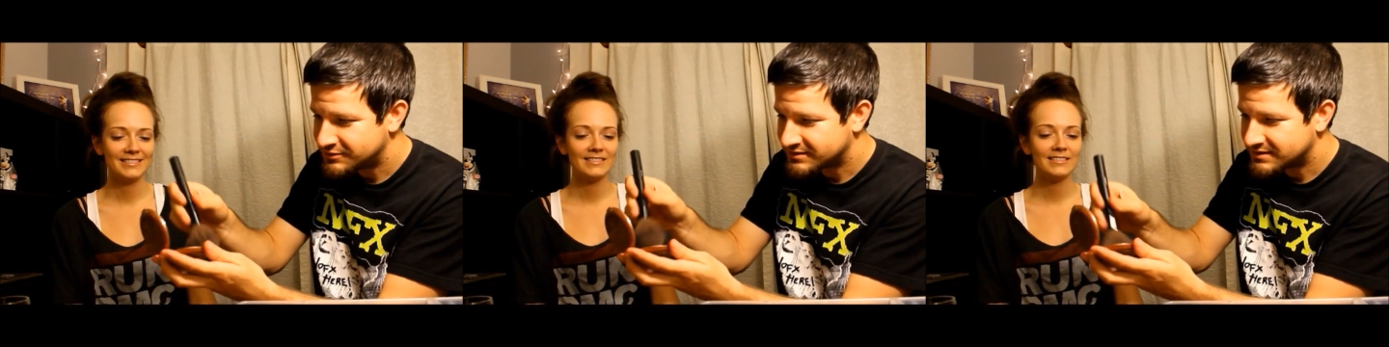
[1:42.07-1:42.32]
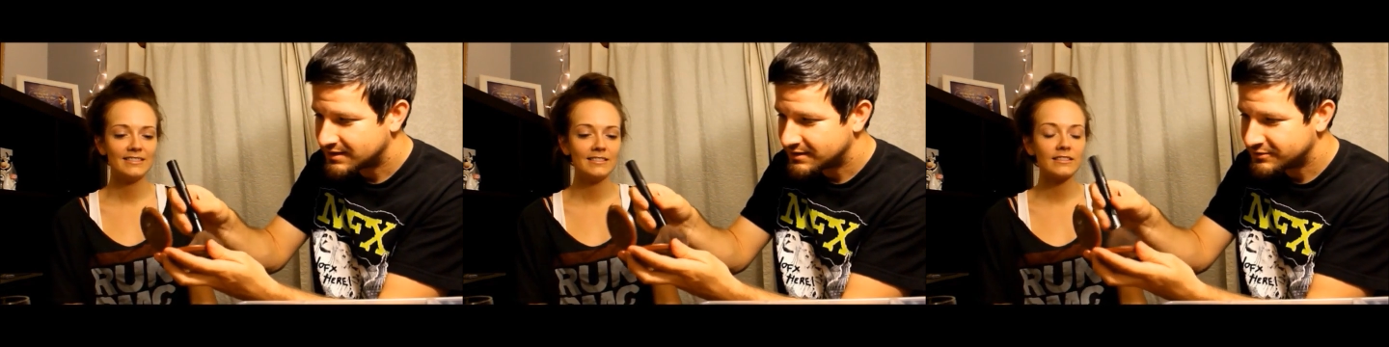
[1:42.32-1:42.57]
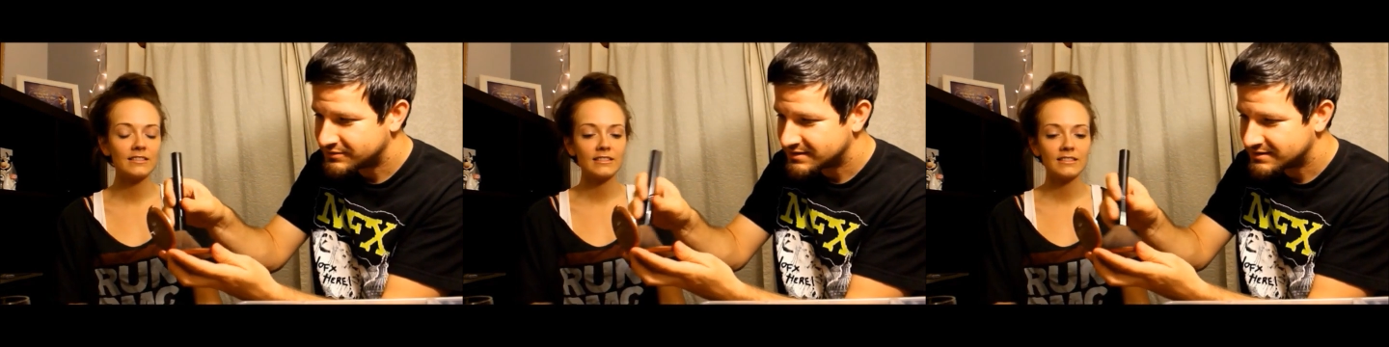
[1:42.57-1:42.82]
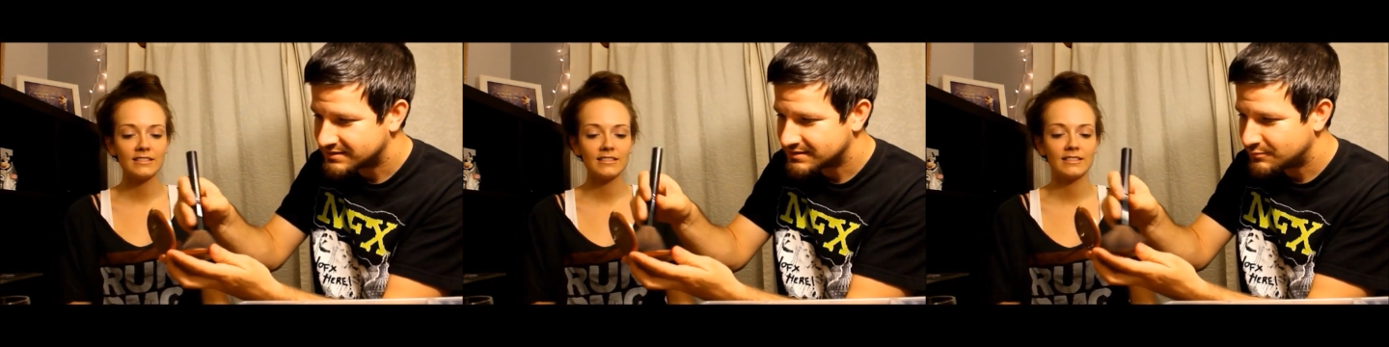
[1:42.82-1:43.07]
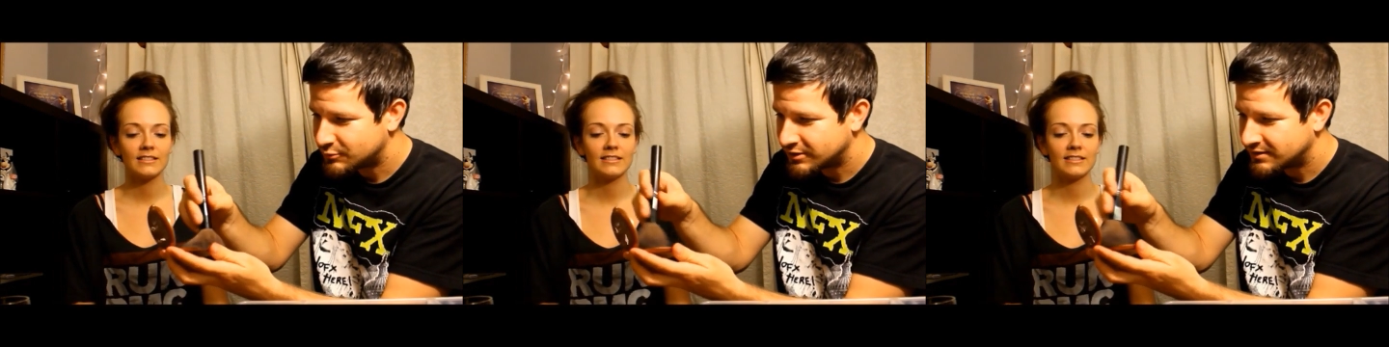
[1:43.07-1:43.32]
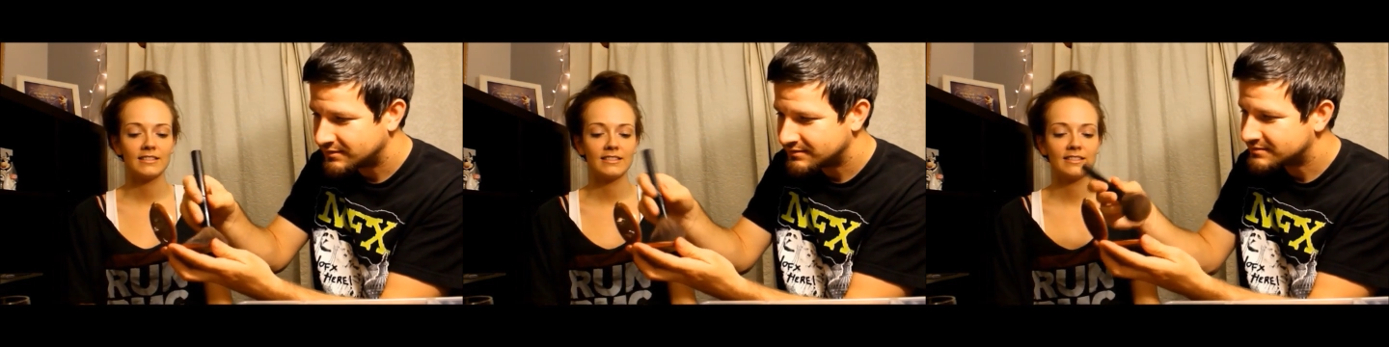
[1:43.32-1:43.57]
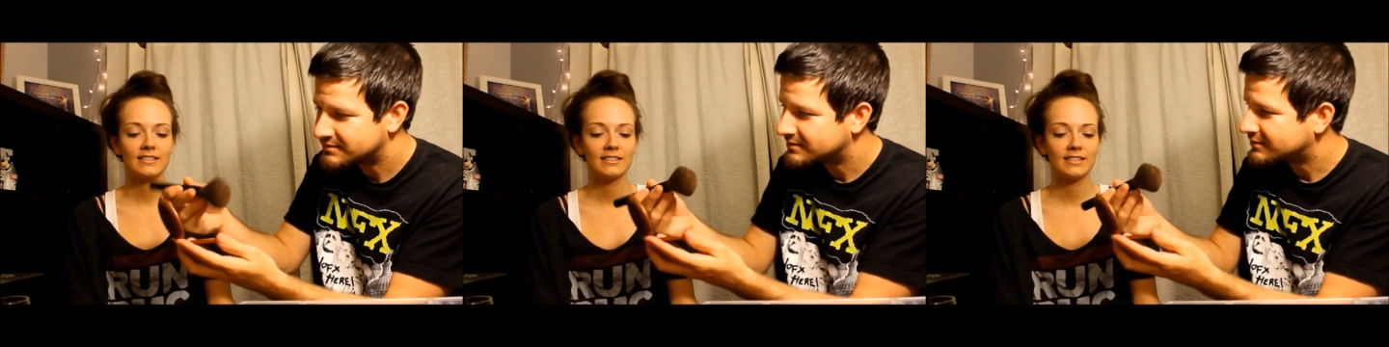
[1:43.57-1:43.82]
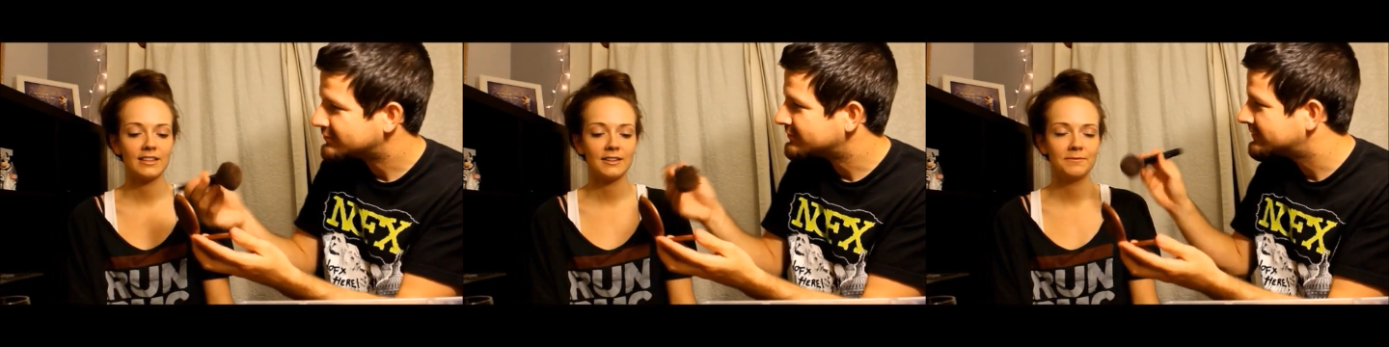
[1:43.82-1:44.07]
Speaker 1: She's gonna use this somewhere.
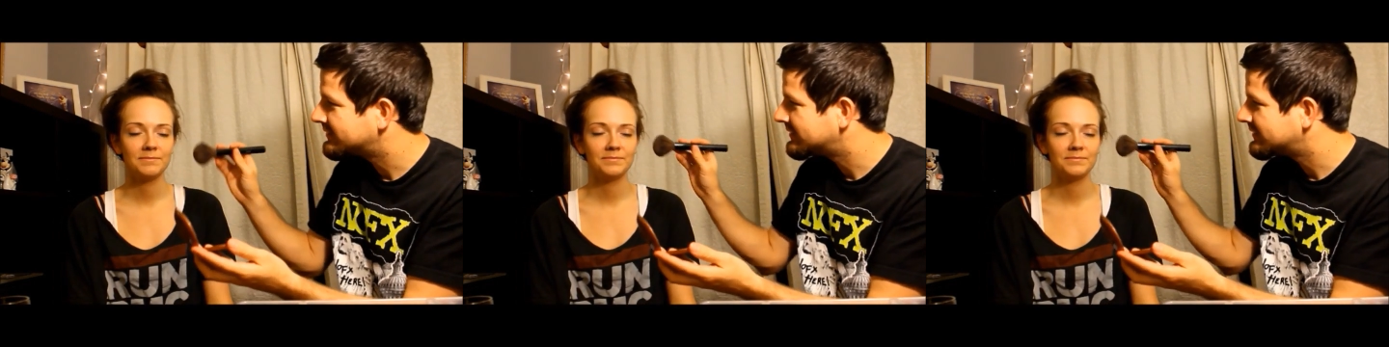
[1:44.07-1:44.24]
So